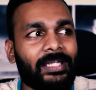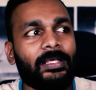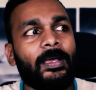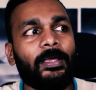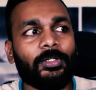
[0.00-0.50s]

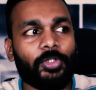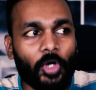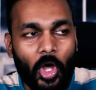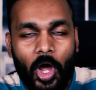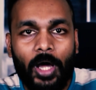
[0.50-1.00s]
and
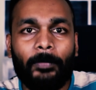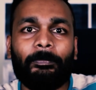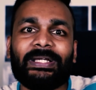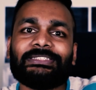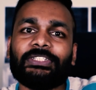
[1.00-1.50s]
draw a
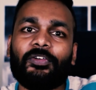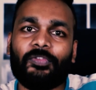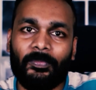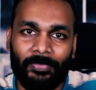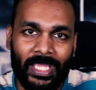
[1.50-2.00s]
picture
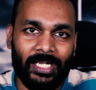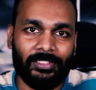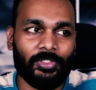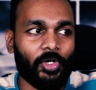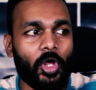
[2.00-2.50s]
from
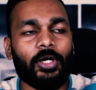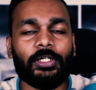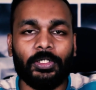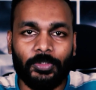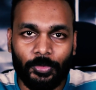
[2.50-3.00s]
that, draw a
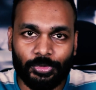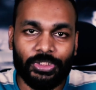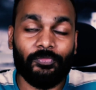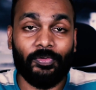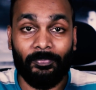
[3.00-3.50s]

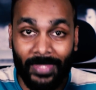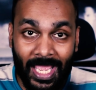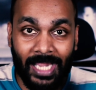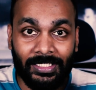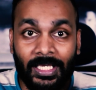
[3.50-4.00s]
conclusion from
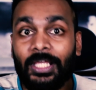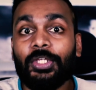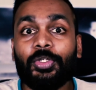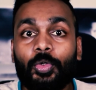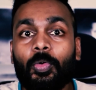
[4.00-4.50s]
that,
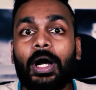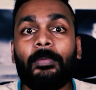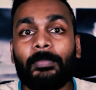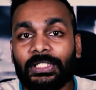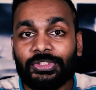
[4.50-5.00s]
you
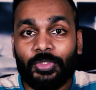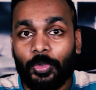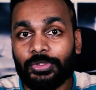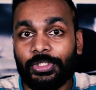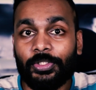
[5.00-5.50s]
are much
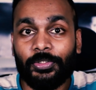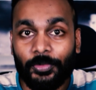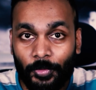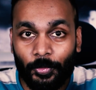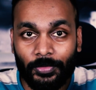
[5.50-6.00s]
closer to
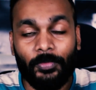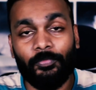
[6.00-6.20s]
the truth.